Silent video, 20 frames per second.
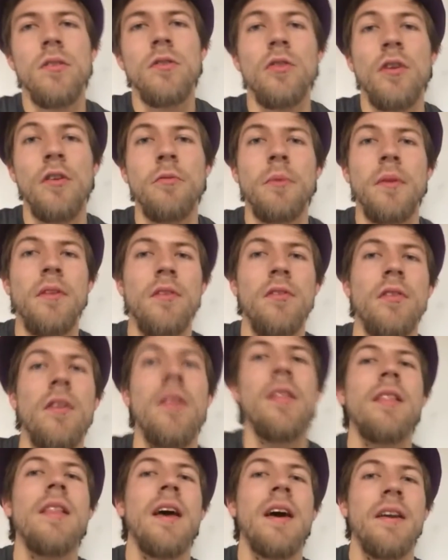Trust me, there's a
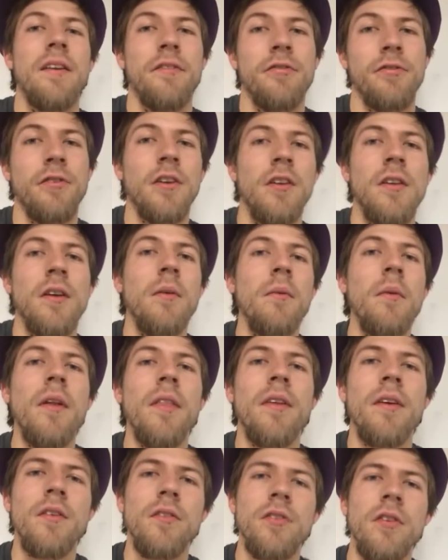lot of free time
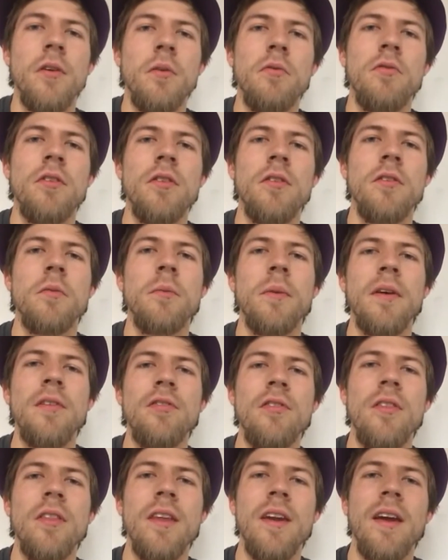on there, too, just to make
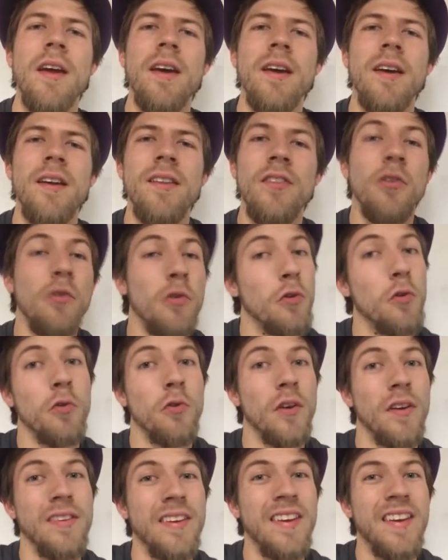sure that I don't go
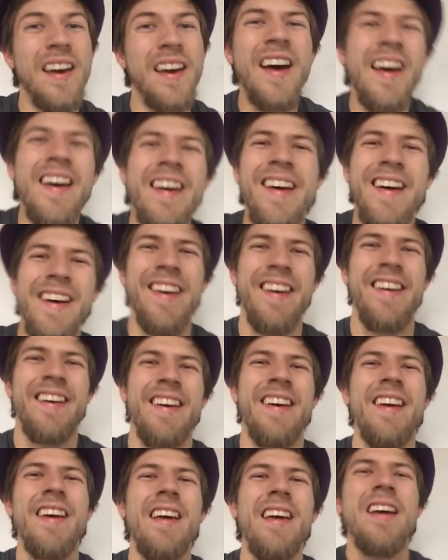crazy.
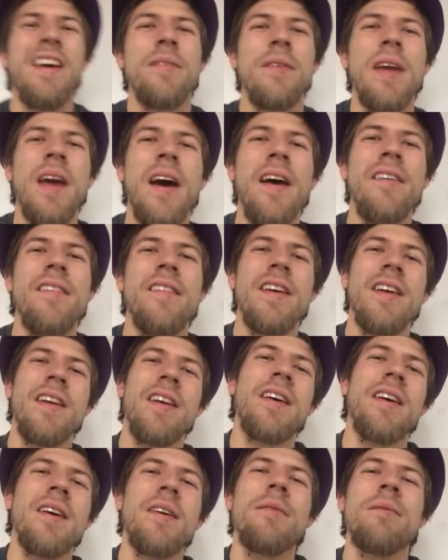But yeah,
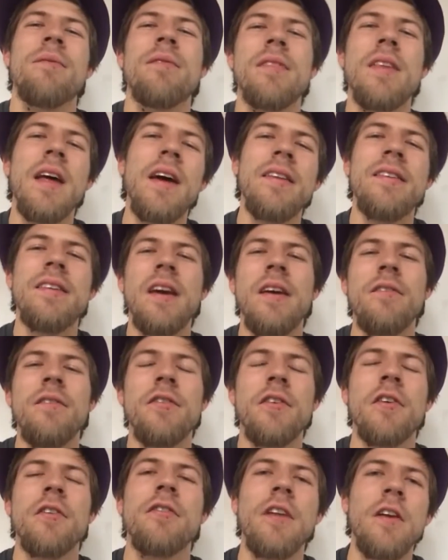a lot of time
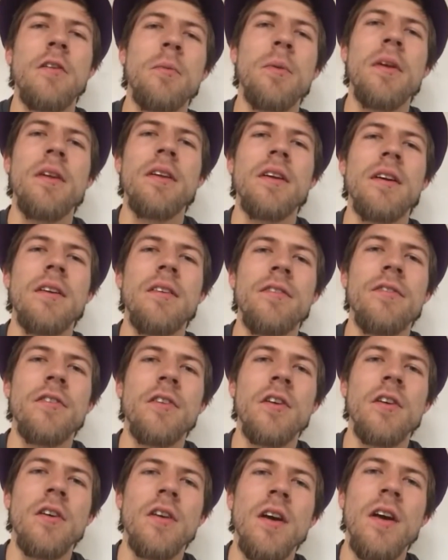for flexibility and
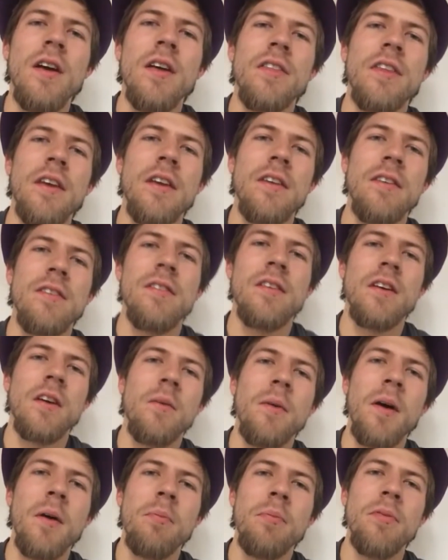for things to
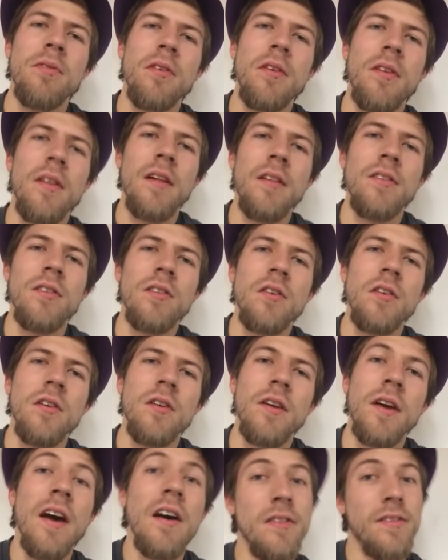come up, so that's good.
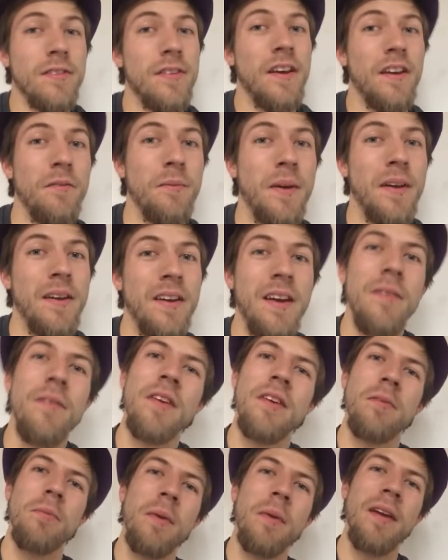Outside of Monday,
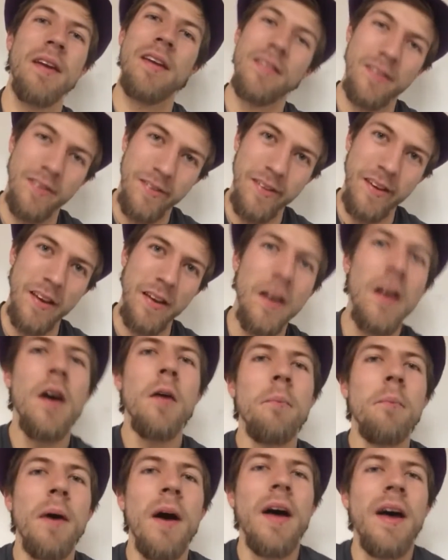because Monday's insane,
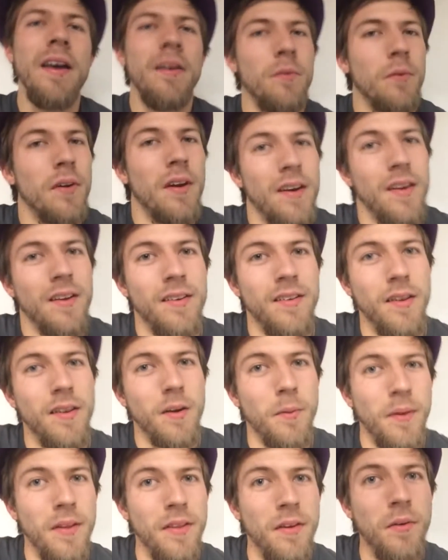but we're not going to talk
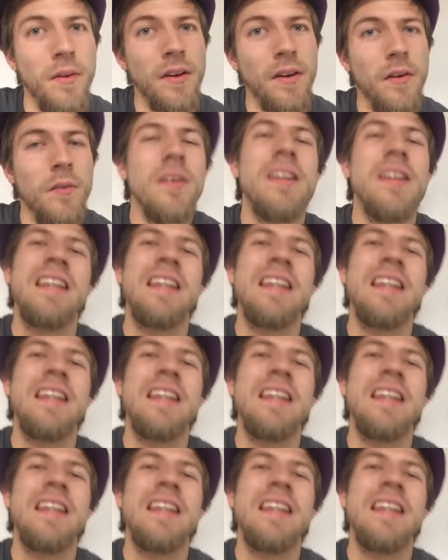about that right now.